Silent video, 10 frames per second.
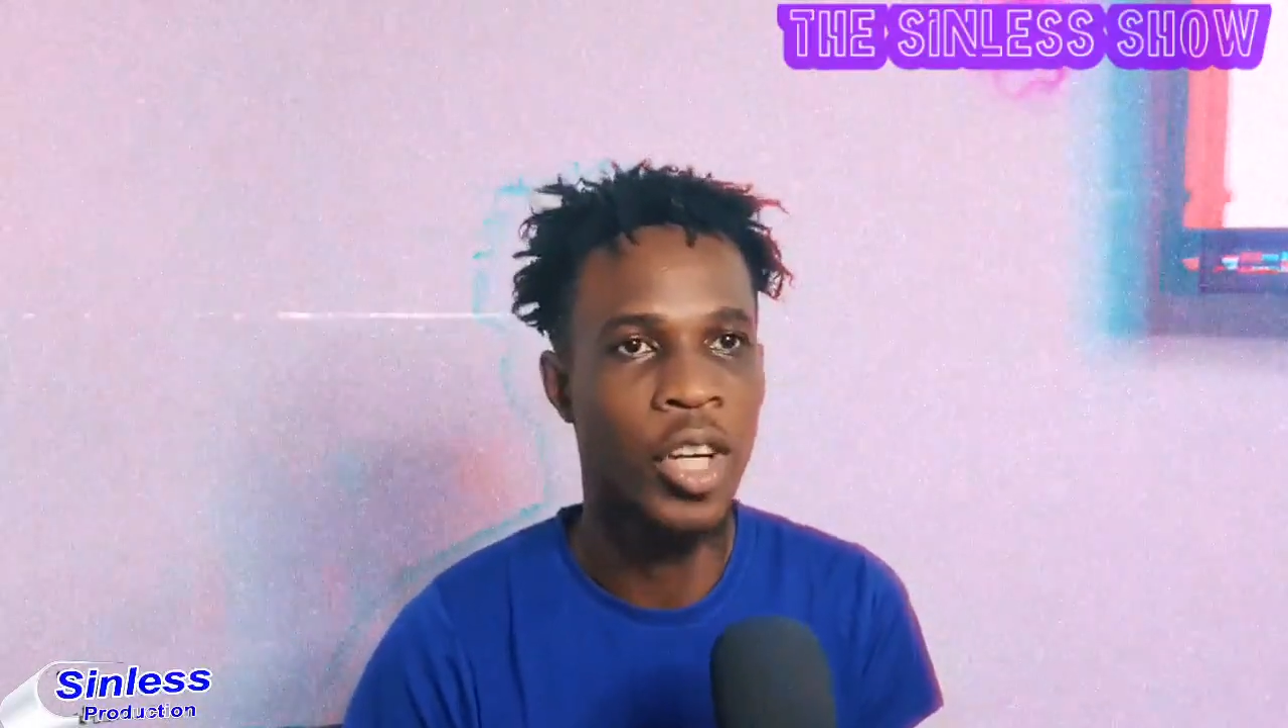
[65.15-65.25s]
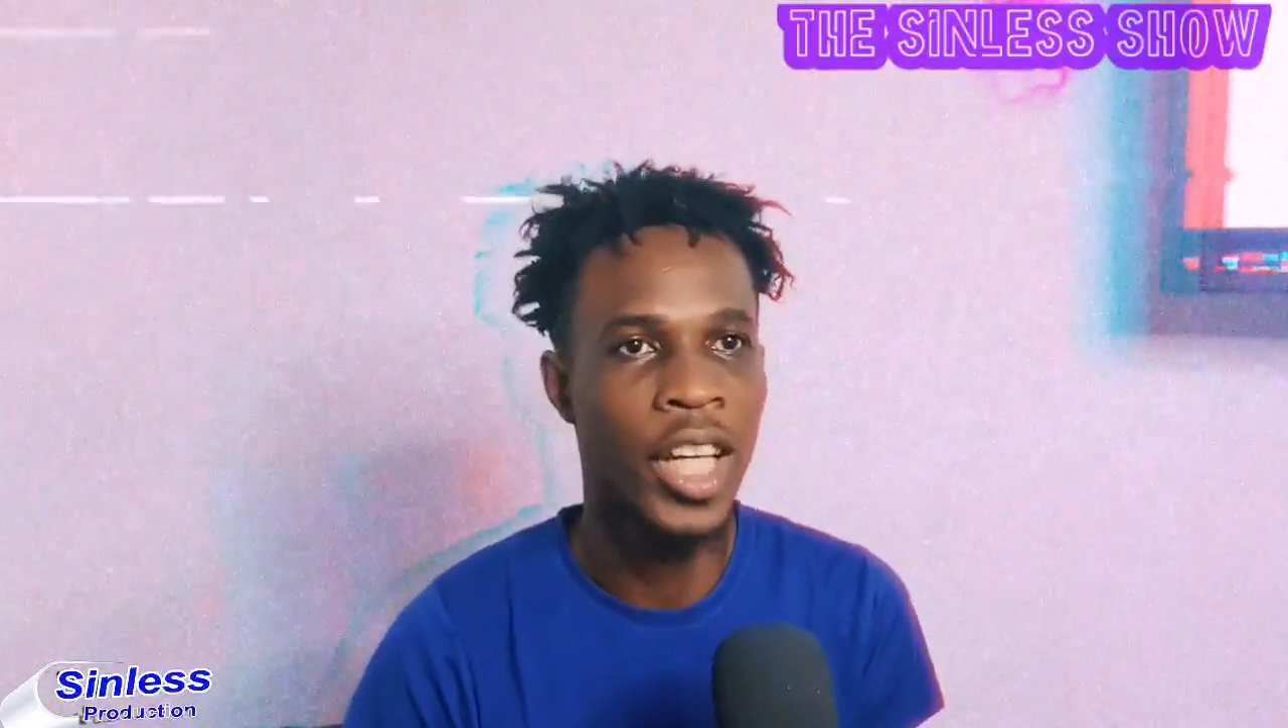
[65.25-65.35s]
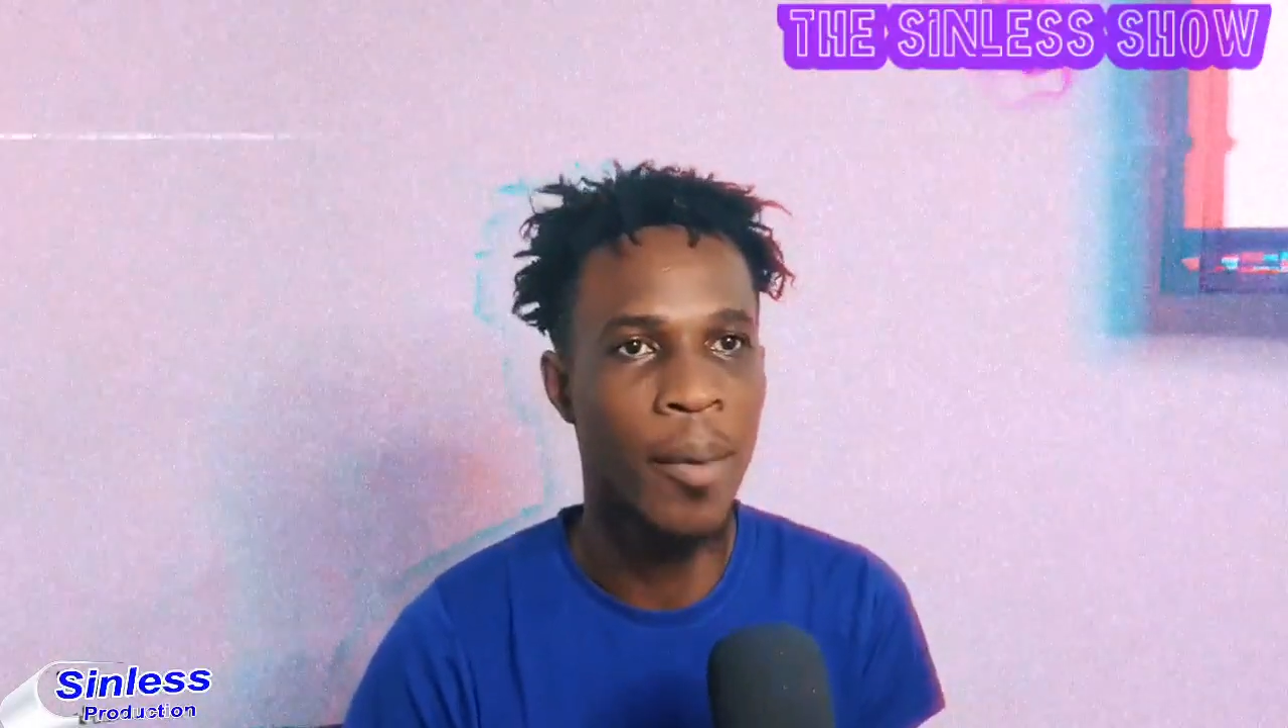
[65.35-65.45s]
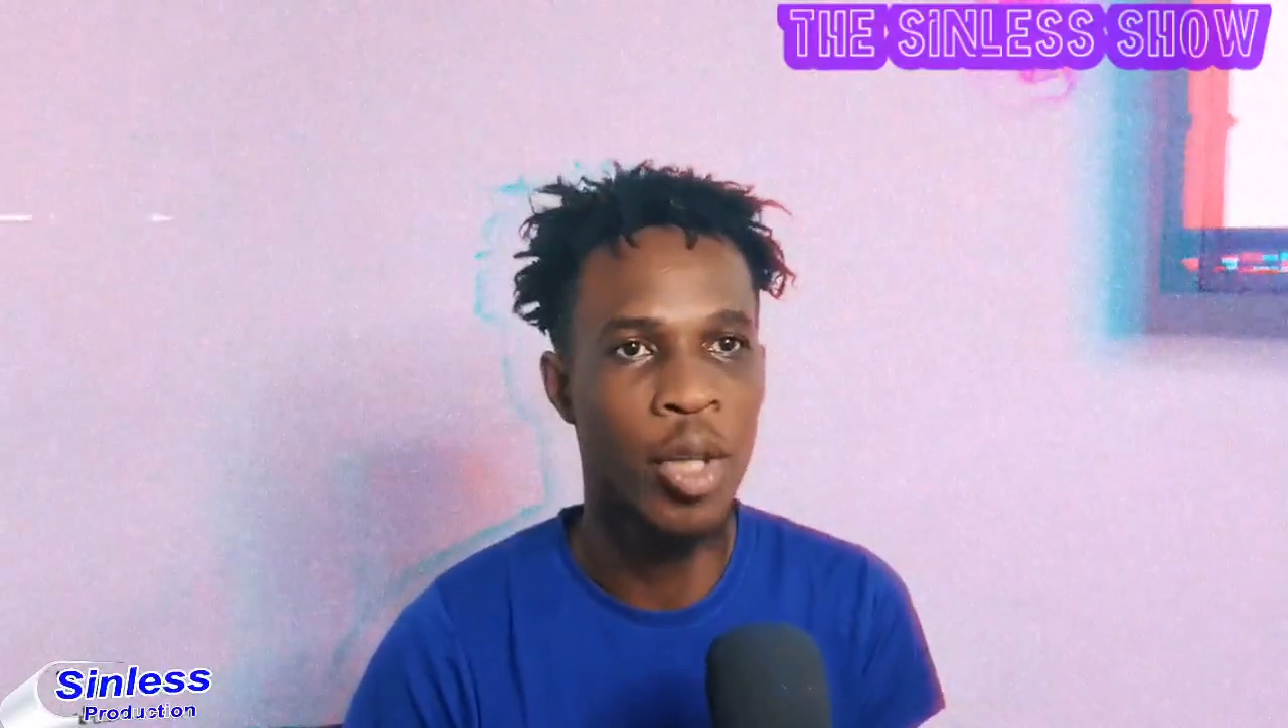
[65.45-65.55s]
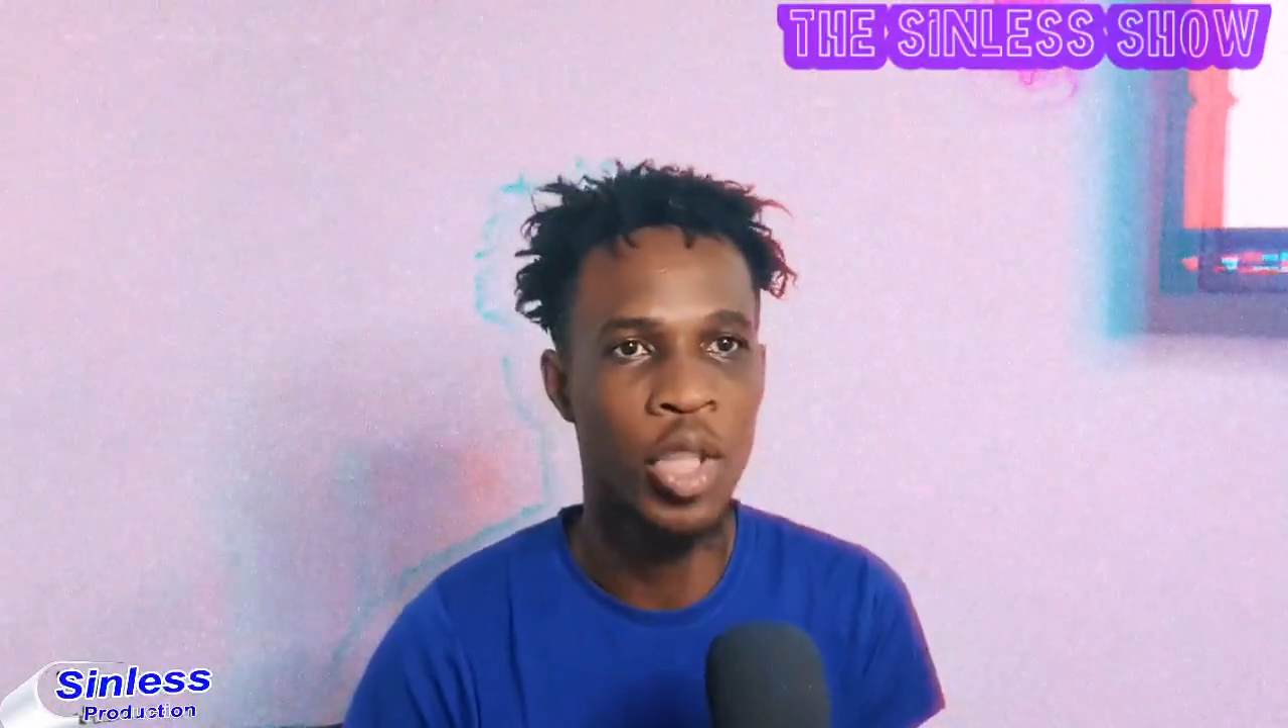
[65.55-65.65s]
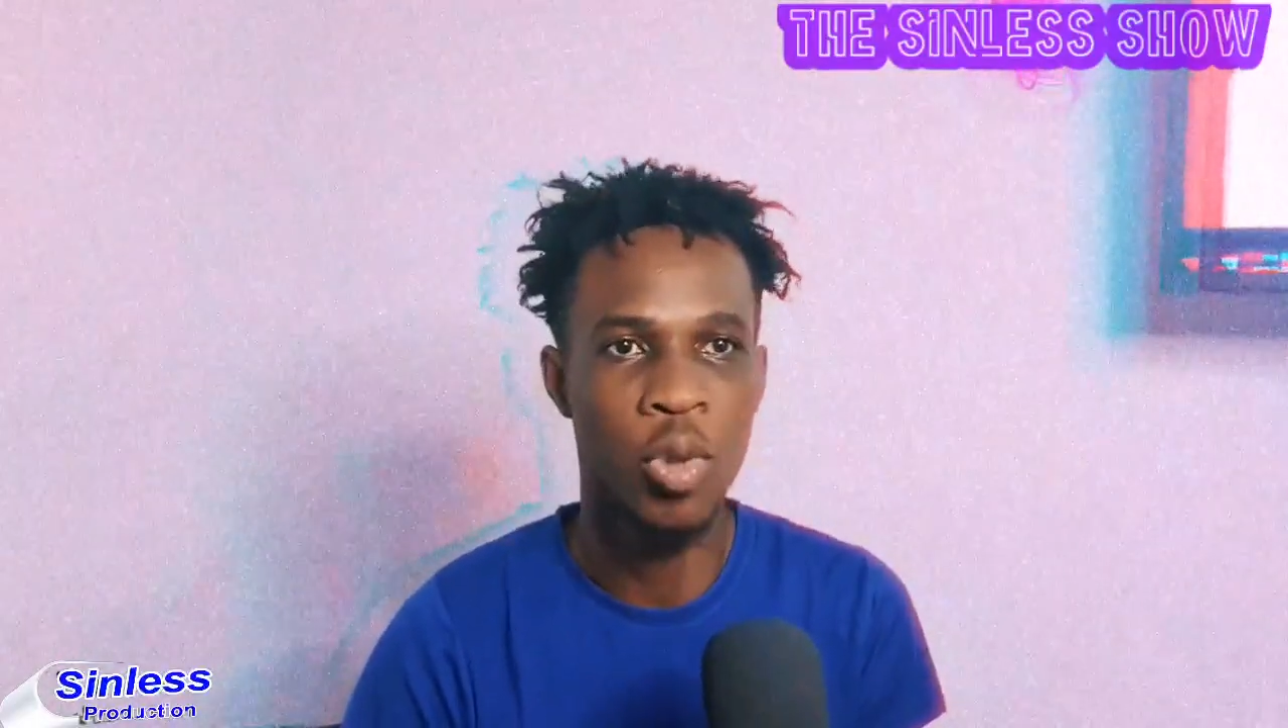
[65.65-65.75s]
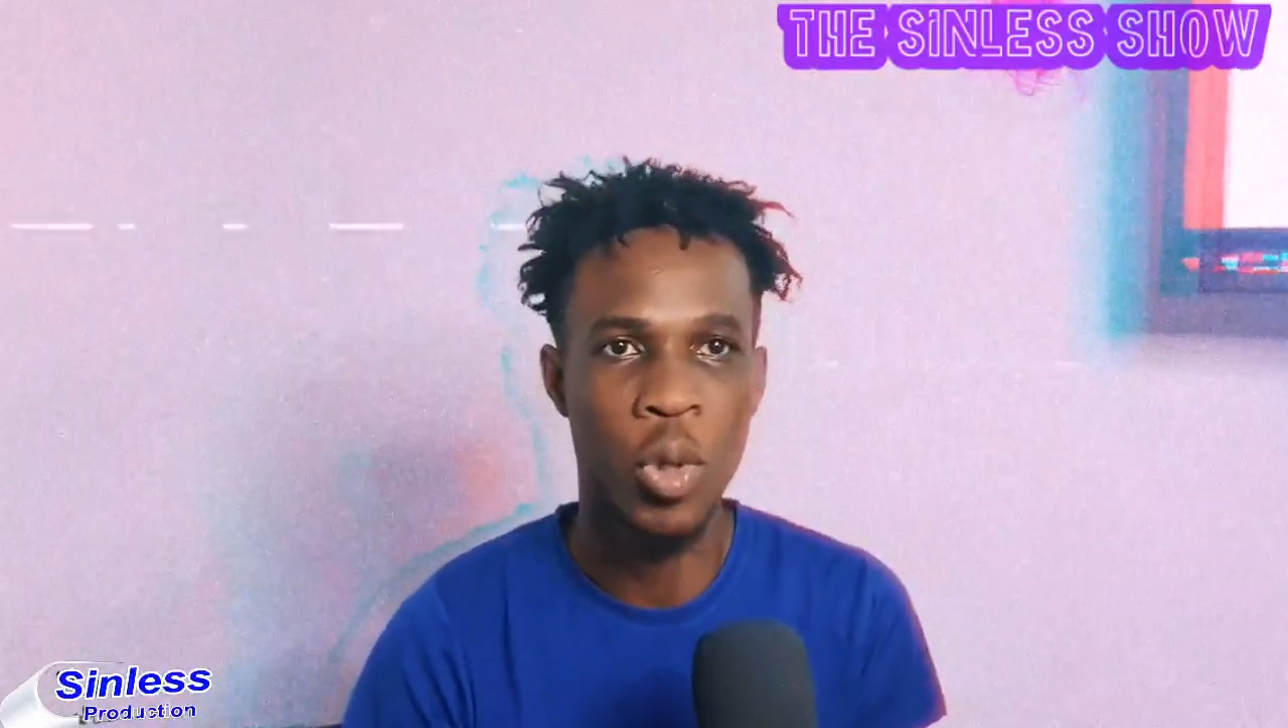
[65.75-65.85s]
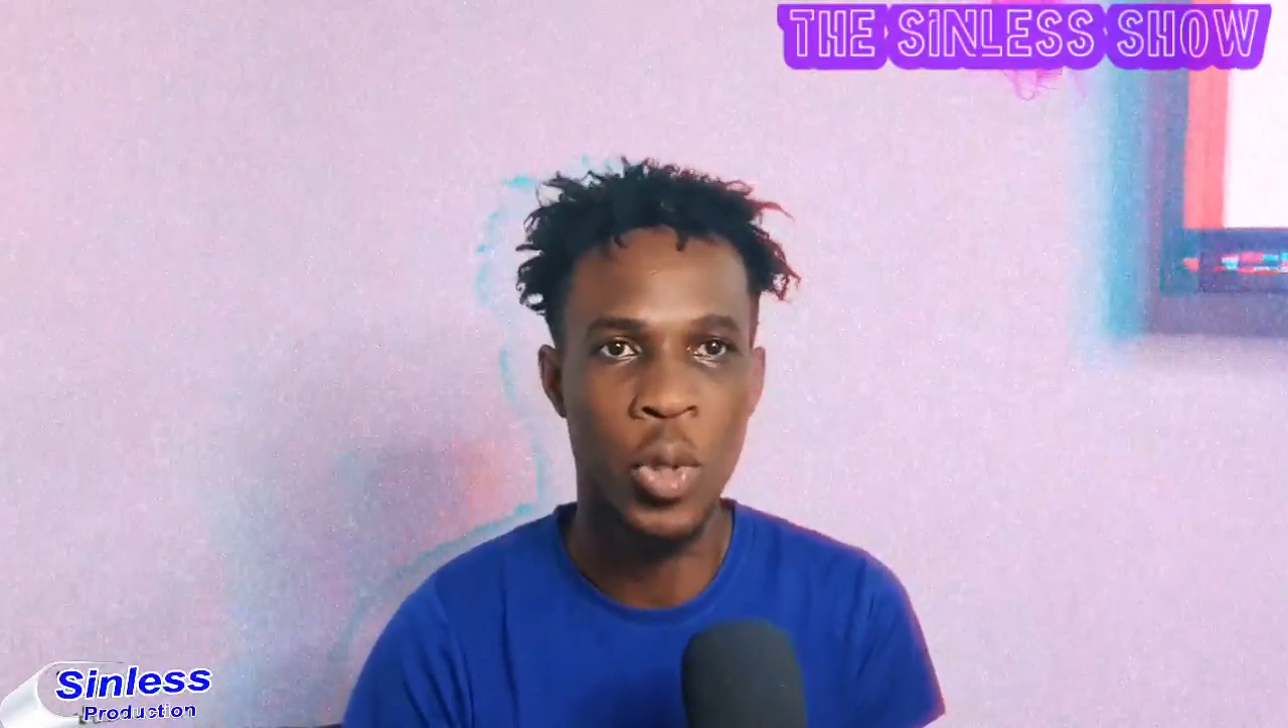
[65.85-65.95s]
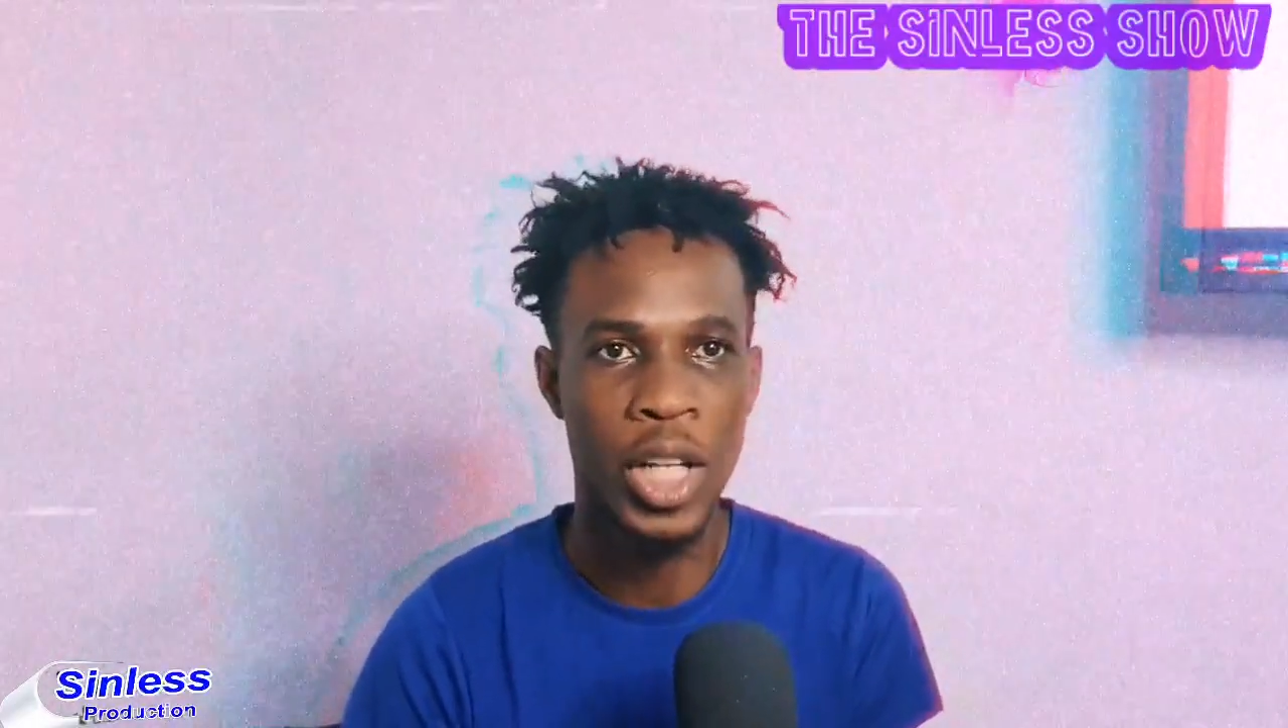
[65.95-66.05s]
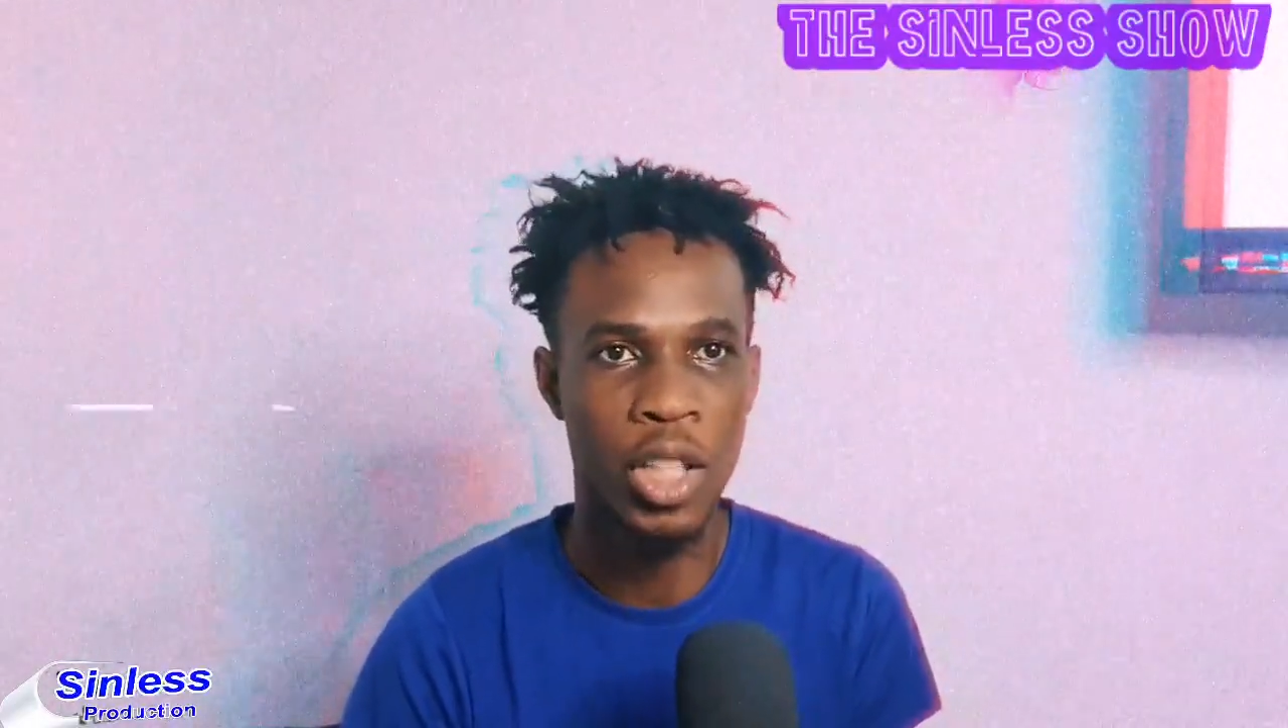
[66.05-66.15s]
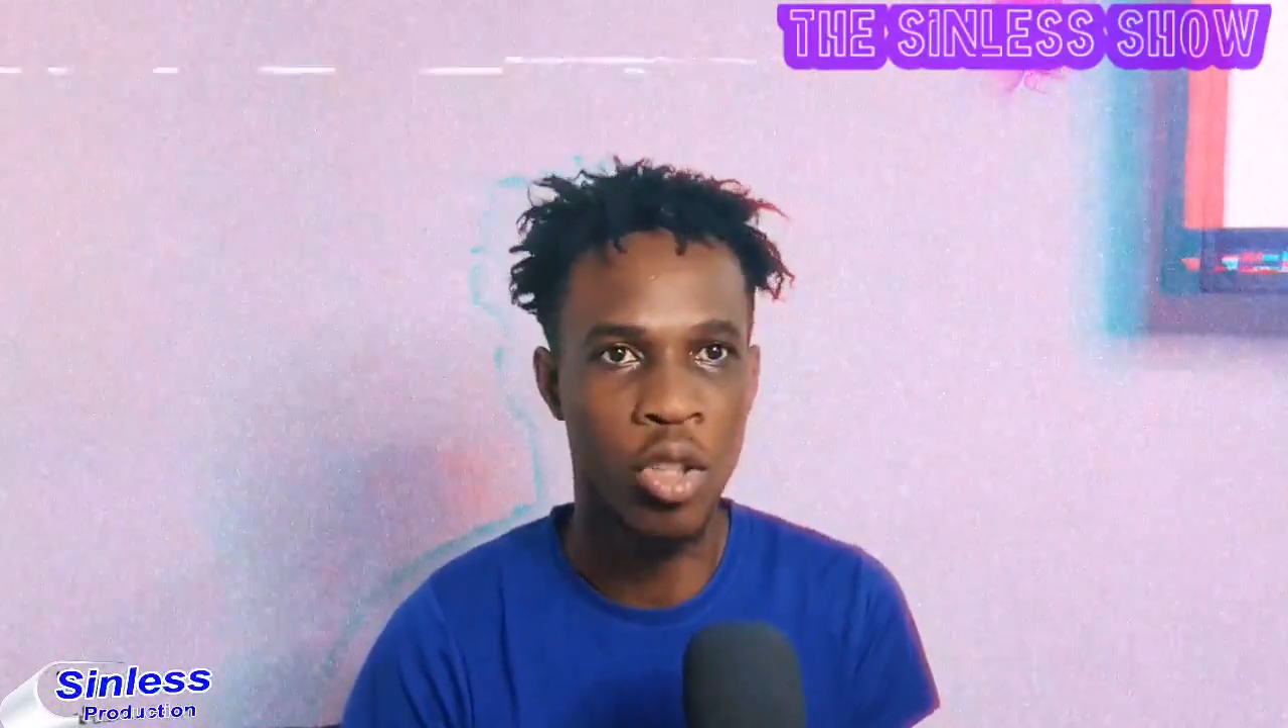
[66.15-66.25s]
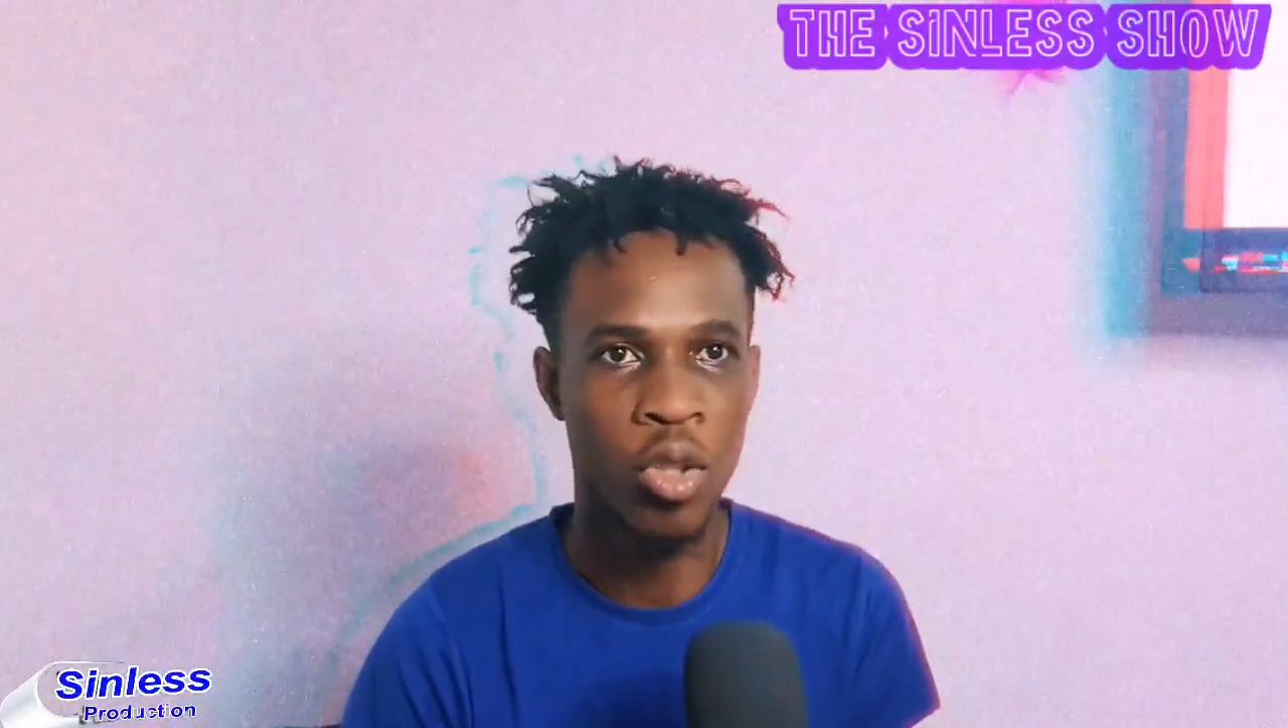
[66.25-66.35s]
his Pepinati song,